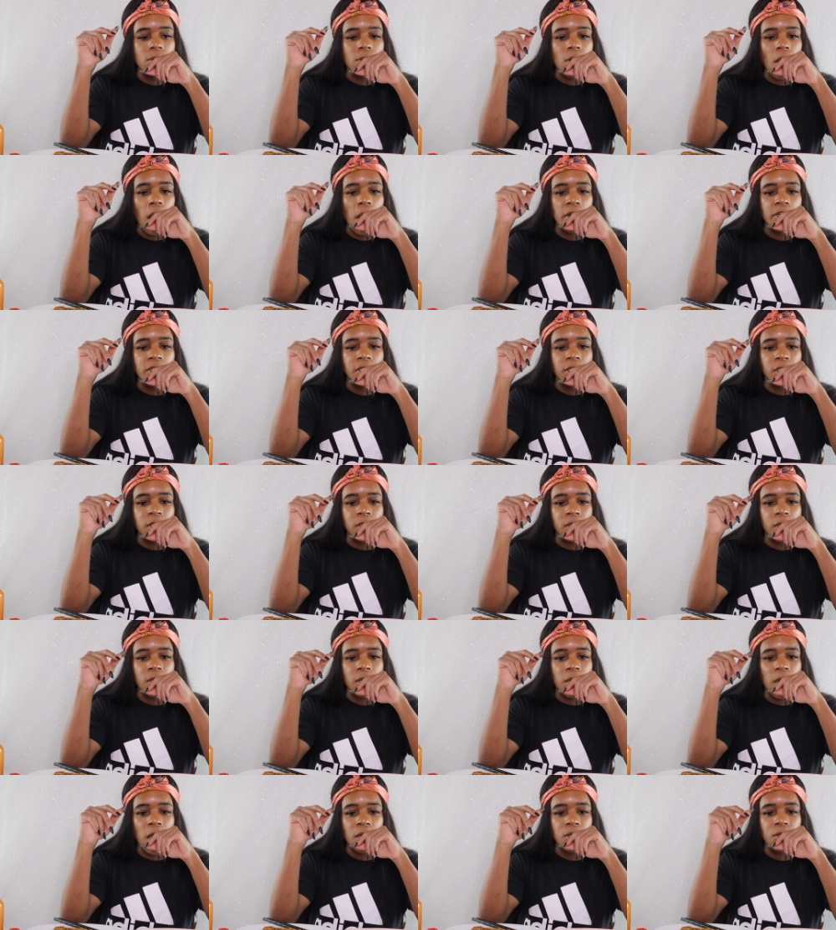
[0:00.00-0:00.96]
and
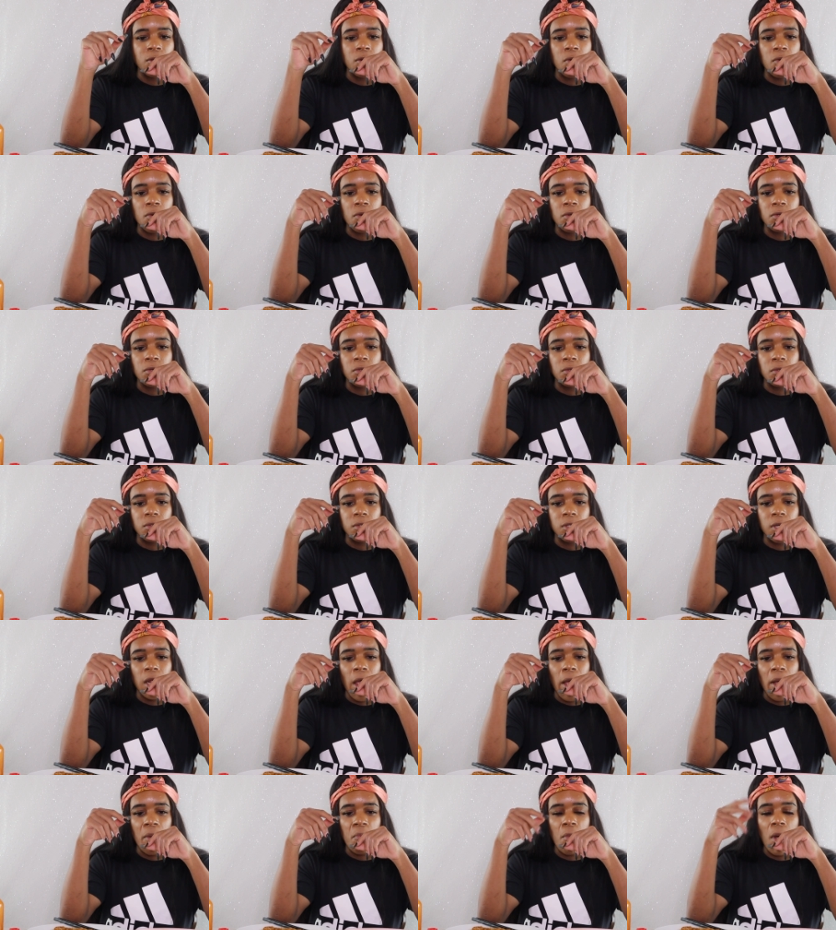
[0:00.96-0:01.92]
then I do
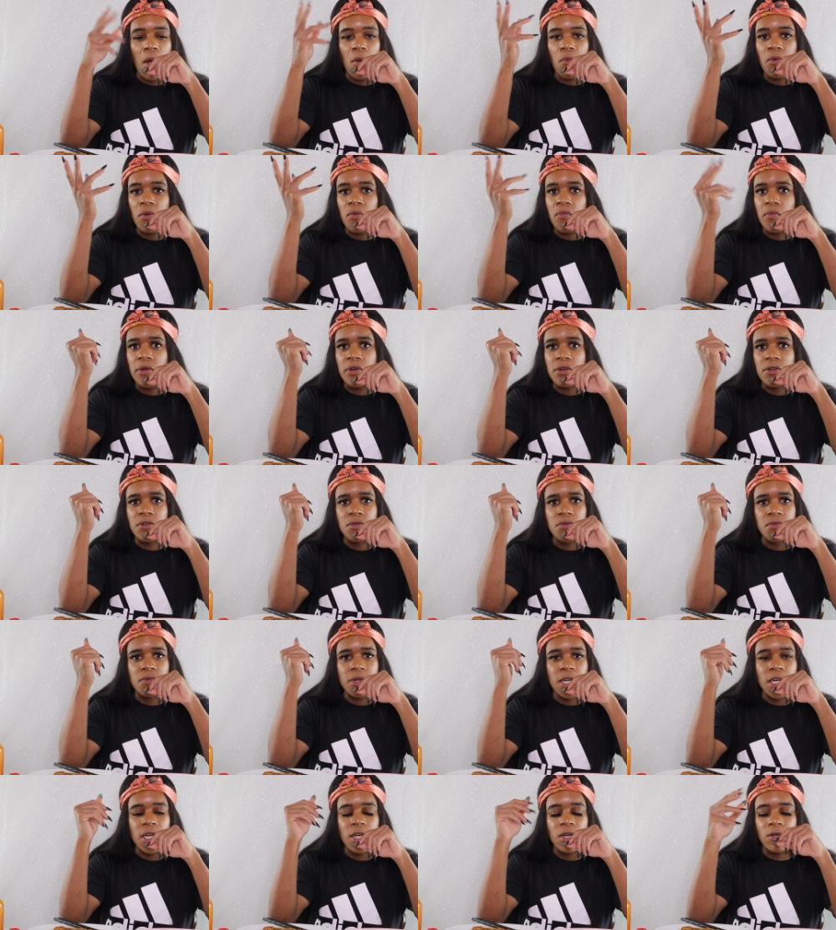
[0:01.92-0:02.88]
like my review
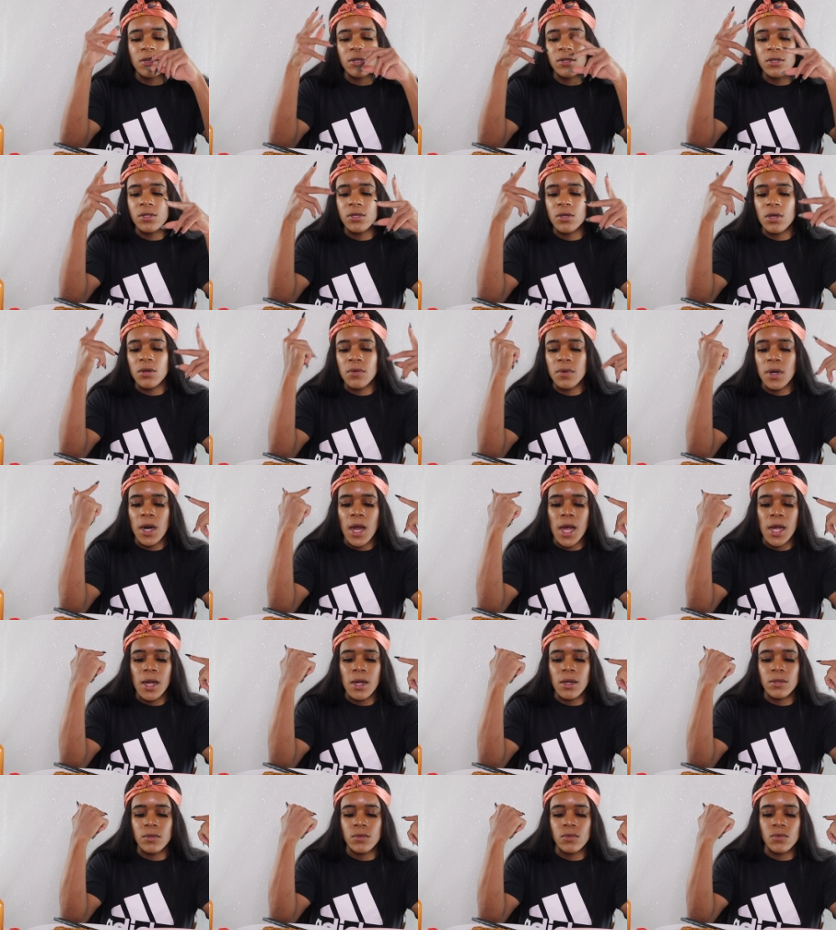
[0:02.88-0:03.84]
videos of
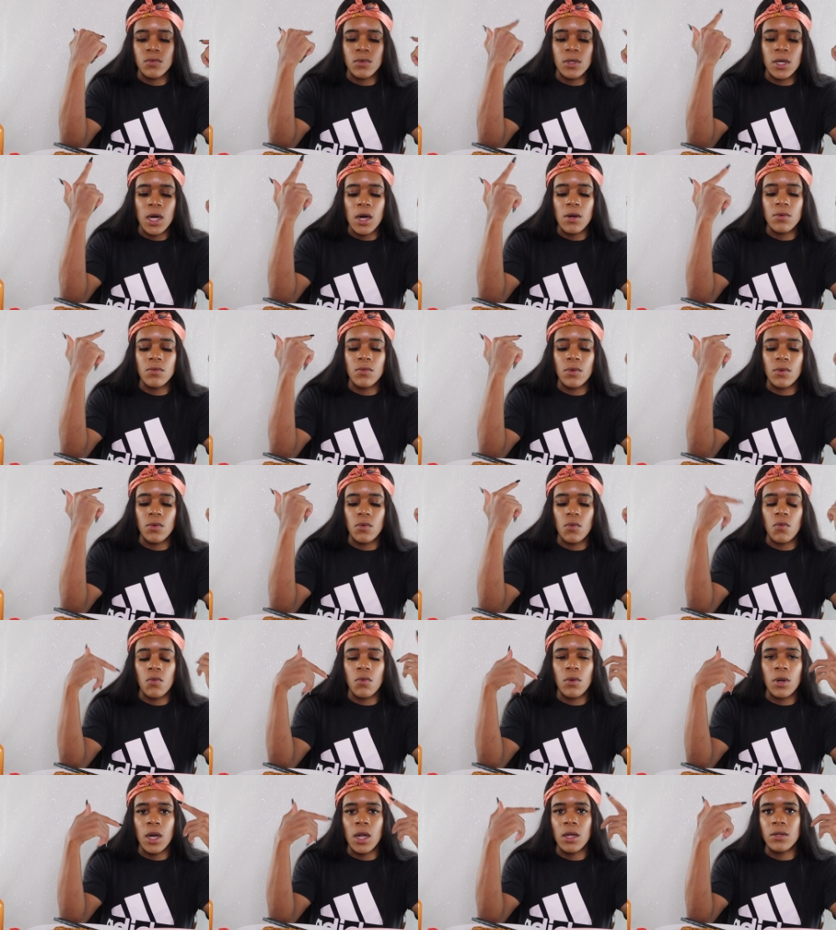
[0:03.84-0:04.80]
like what
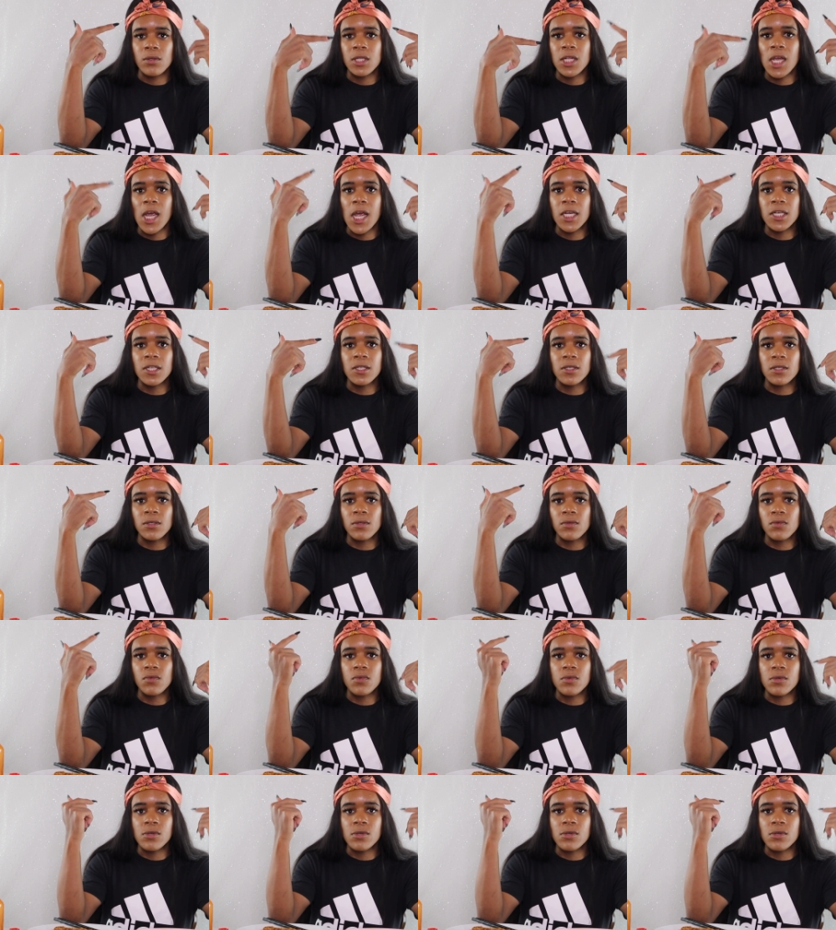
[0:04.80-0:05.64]
I'm taking